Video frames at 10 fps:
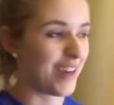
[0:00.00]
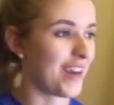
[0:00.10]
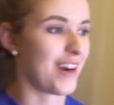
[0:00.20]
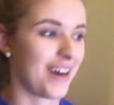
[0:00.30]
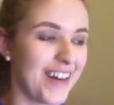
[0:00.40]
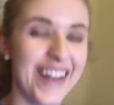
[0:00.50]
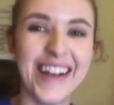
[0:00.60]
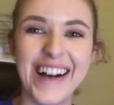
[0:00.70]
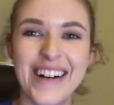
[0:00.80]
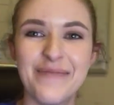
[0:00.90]
right here.
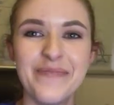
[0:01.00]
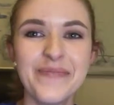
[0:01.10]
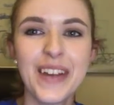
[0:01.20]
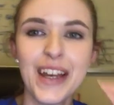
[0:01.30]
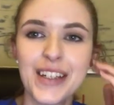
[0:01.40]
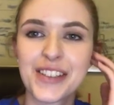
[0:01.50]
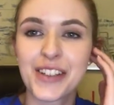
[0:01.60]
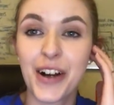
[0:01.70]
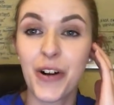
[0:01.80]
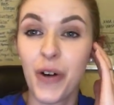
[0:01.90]

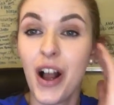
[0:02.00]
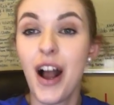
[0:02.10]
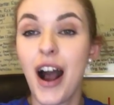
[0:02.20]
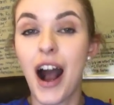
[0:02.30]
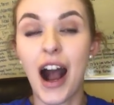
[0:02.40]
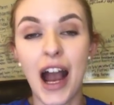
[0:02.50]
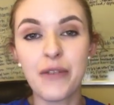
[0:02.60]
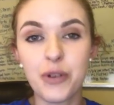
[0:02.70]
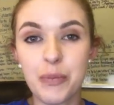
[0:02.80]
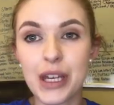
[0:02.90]
So I
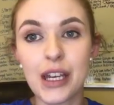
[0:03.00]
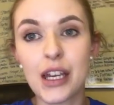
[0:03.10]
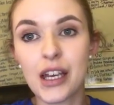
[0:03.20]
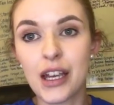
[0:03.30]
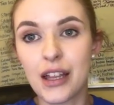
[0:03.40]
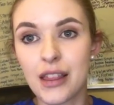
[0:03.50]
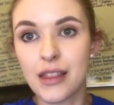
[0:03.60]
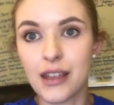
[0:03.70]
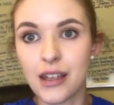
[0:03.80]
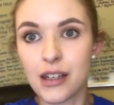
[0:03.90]
will be in
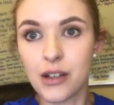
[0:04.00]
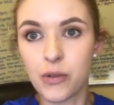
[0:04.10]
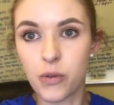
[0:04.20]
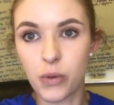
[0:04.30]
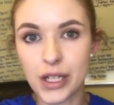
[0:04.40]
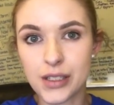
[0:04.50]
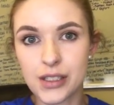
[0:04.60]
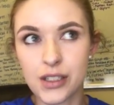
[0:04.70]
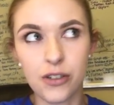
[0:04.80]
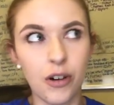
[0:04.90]
the
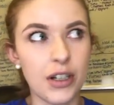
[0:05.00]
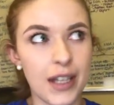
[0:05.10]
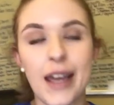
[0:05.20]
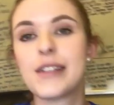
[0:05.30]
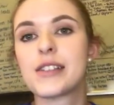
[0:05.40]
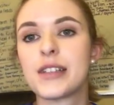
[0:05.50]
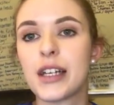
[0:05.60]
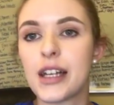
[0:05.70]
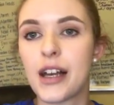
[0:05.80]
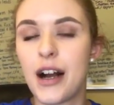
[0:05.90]
weeks or days
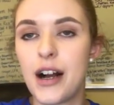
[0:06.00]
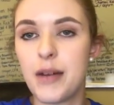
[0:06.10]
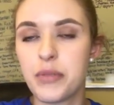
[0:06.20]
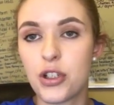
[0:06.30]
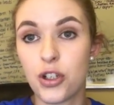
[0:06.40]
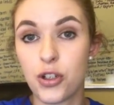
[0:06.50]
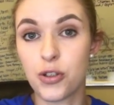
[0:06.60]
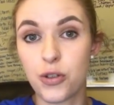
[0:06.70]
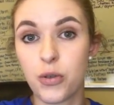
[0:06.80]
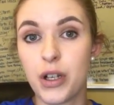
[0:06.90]
leading up
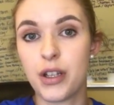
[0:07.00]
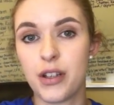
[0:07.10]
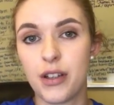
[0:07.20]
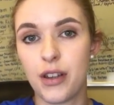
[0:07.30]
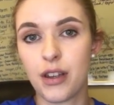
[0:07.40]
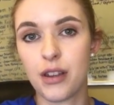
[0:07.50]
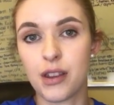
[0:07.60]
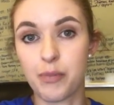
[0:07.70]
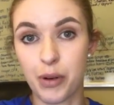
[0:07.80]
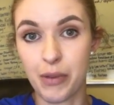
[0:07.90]
to
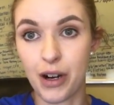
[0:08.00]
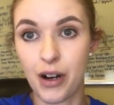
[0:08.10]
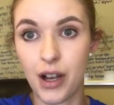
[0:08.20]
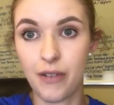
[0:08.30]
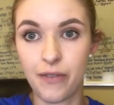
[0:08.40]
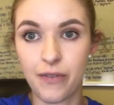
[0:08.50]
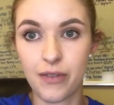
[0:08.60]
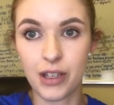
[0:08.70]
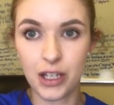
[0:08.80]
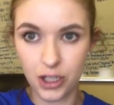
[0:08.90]
the premiere of
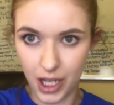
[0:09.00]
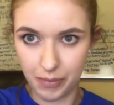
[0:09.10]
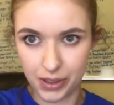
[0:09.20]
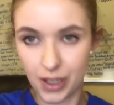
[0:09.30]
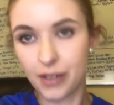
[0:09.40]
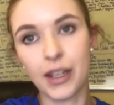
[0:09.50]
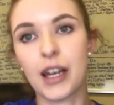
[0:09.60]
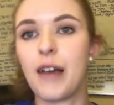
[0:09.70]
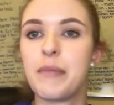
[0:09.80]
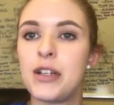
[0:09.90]
each episode,
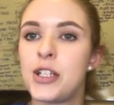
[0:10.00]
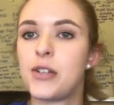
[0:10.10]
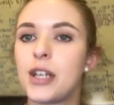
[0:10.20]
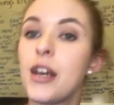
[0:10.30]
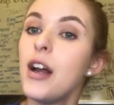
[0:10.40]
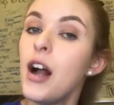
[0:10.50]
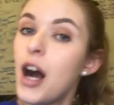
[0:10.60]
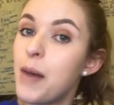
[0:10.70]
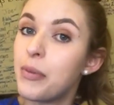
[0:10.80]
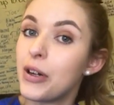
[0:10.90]
like I've been doing,
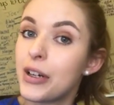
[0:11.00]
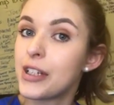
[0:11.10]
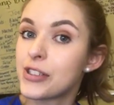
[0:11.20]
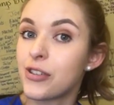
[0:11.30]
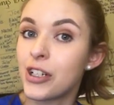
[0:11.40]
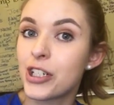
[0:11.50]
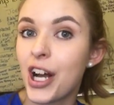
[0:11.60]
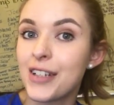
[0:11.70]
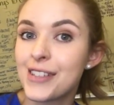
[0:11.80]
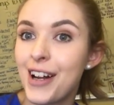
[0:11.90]
uploading
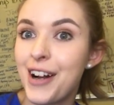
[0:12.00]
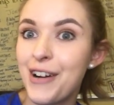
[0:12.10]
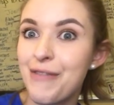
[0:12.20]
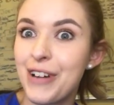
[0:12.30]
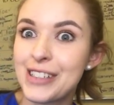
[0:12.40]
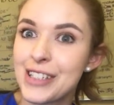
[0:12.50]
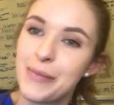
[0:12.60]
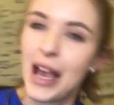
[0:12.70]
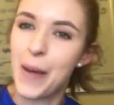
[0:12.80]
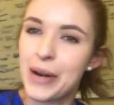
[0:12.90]
screenshots of what's going
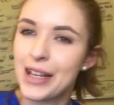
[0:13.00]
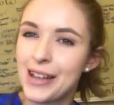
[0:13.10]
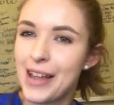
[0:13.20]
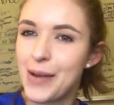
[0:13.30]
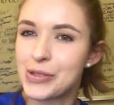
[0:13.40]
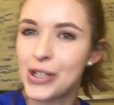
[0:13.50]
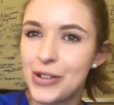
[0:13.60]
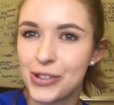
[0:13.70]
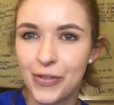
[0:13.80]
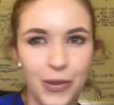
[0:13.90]
to be happening in the
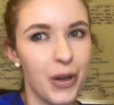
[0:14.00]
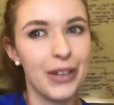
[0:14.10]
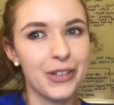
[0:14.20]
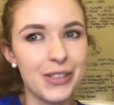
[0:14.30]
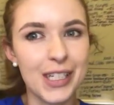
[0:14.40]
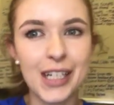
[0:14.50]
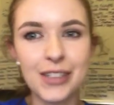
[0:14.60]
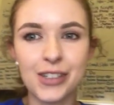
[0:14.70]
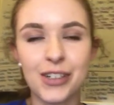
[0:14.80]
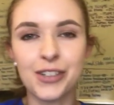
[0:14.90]
episode. So if you want little
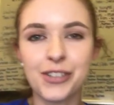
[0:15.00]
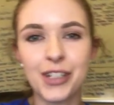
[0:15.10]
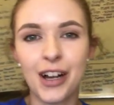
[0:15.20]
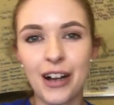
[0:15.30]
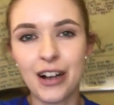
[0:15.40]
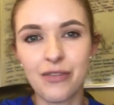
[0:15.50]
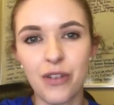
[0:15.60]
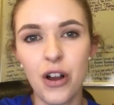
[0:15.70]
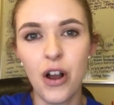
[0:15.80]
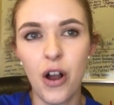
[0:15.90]
teasers of
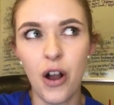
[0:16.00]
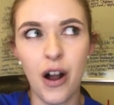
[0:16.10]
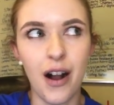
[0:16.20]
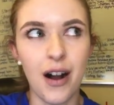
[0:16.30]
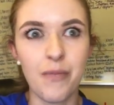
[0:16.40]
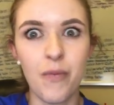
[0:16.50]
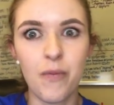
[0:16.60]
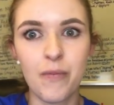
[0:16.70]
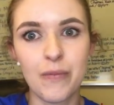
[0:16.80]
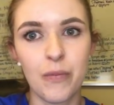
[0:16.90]

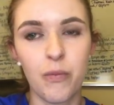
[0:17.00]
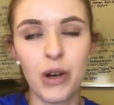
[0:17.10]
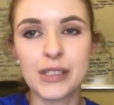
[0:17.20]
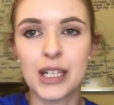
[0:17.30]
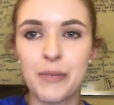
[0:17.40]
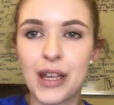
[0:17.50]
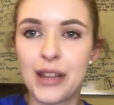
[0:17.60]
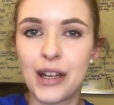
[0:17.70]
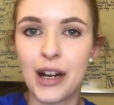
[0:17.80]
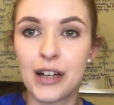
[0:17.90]
what's going to be
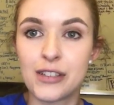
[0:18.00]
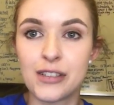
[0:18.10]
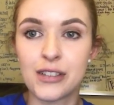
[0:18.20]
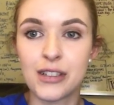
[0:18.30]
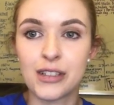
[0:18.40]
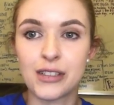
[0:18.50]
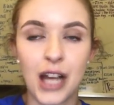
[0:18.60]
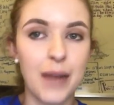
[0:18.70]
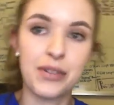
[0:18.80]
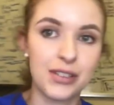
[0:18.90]
in there and
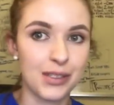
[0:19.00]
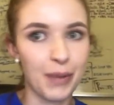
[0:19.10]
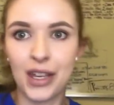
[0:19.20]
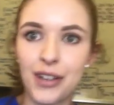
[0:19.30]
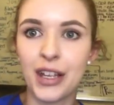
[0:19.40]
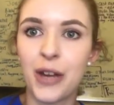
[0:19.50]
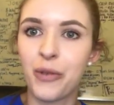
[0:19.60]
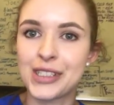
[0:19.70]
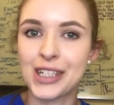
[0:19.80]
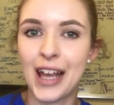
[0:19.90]
time to speculate
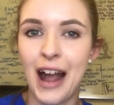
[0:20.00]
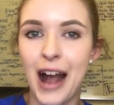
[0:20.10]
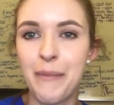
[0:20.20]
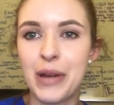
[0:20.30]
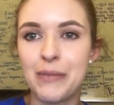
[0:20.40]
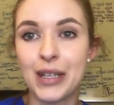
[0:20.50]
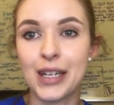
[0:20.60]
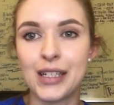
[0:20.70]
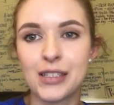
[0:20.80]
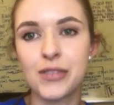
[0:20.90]
what's going to happen,
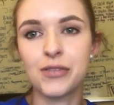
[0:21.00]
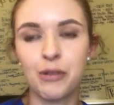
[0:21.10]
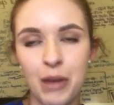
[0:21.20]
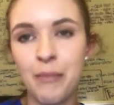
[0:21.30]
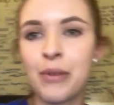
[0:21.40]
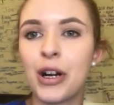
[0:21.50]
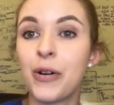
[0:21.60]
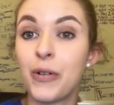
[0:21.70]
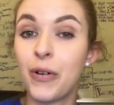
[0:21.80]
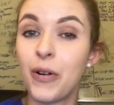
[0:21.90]
because
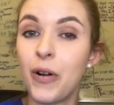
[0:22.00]
remember,